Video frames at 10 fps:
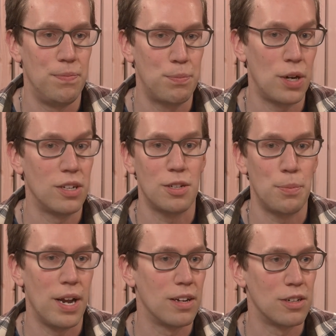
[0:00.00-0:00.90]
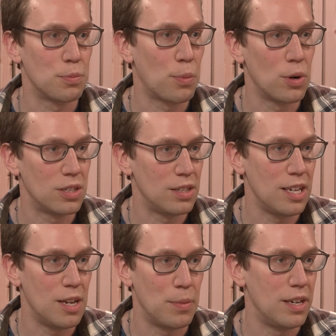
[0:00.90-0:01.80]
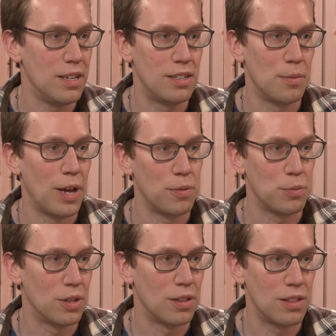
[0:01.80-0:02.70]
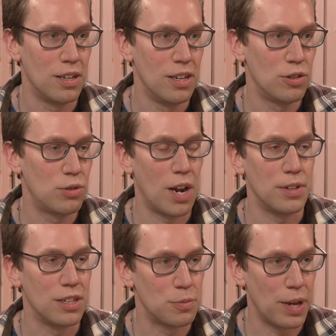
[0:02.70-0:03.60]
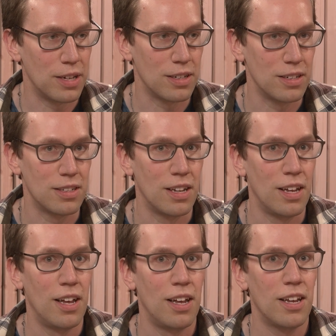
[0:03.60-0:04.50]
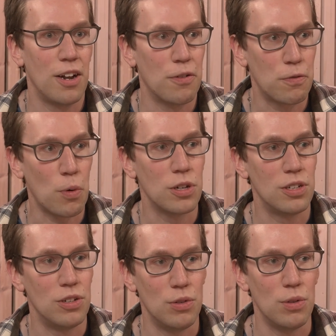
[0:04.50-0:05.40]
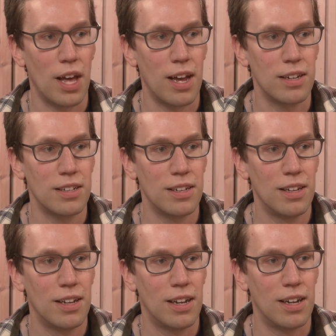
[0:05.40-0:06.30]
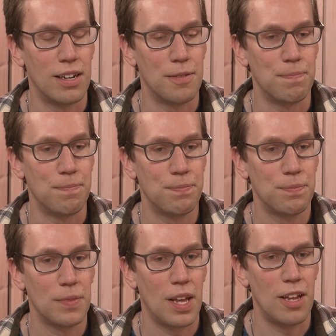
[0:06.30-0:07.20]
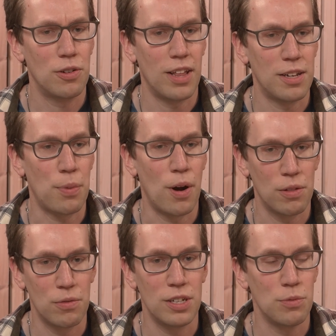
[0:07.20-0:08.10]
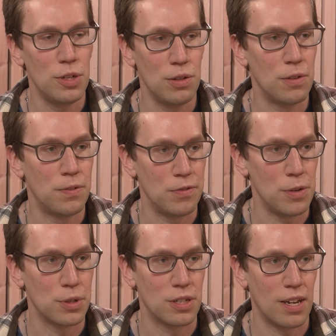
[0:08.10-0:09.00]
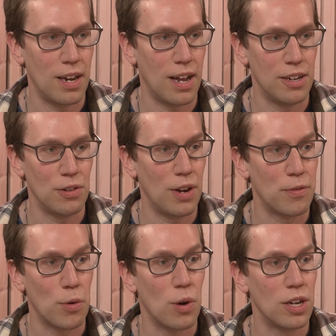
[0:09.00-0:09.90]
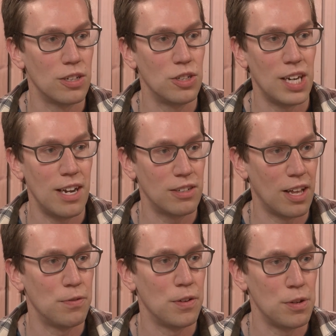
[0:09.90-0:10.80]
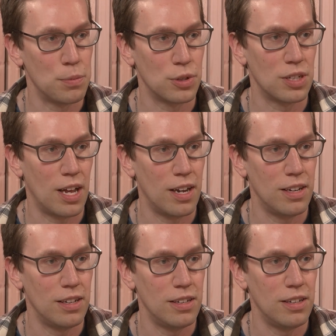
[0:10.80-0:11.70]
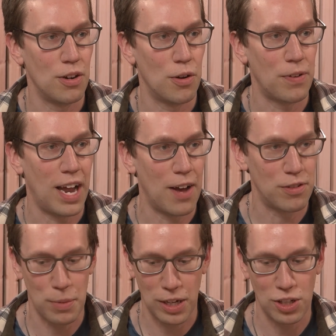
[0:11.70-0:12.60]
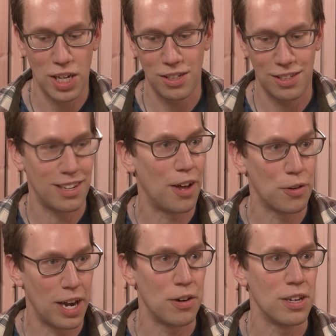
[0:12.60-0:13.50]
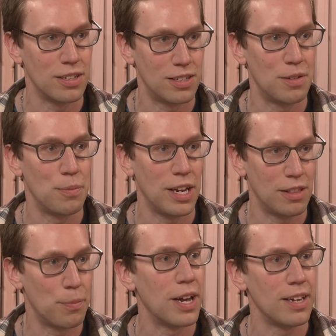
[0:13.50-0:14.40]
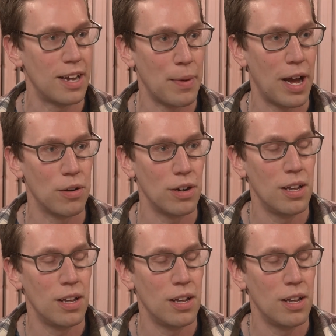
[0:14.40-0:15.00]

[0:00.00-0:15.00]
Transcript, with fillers: participate in a sports team and need some help with travel expenses can afford to do that. Um, and so that's part of the reason we do the 50%. I don't ever want to change that 50%. You know, if I have to make changes in other areas to make the mm-hmm. money come out,